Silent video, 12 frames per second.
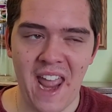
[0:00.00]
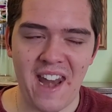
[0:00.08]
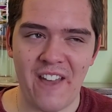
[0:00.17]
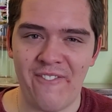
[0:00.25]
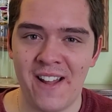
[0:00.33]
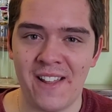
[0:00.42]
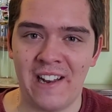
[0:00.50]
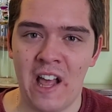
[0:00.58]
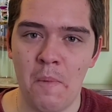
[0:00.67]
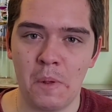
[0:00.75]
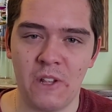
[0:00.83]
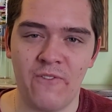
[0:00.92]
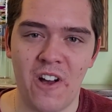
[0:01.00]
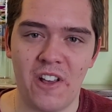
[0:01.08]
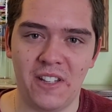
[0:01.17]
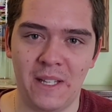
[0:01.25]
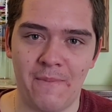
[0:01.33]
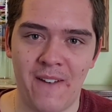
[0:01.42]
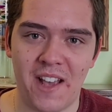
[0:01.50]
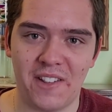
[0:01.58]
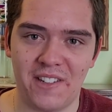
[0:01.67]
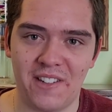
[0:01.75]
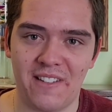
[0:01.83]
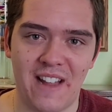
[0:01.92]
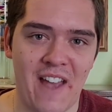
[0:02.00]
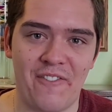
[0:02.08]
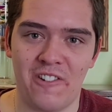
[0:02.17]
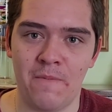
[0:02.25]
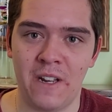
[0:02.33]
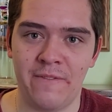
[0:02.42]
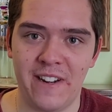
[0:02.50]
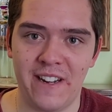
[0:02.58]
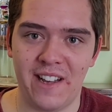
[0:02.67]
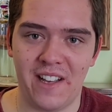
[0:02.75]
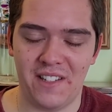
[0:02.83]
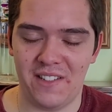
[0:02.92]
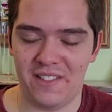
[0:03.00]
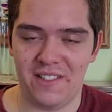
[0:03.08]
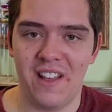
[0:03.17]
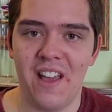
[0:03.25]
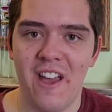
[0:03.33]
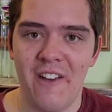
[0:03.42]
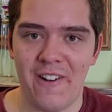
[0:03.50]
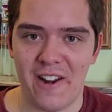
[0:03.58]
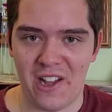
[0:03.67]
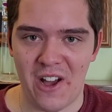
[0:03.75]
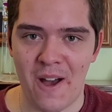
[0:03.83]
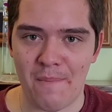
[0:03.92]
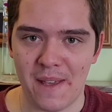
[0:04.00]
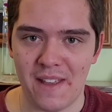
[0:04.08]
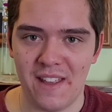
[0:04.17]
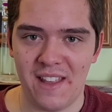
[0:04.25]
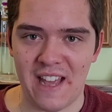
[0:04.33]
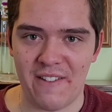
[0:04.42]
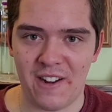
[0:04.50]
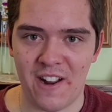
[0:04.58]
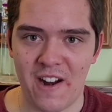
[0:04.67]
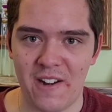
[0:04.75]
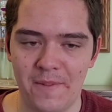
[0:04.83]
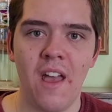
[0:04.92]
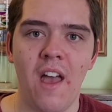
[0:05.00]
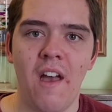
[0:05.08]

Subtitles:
and I find that it helps me fall asleep faster after I'm done reading because it's very calming in that regard.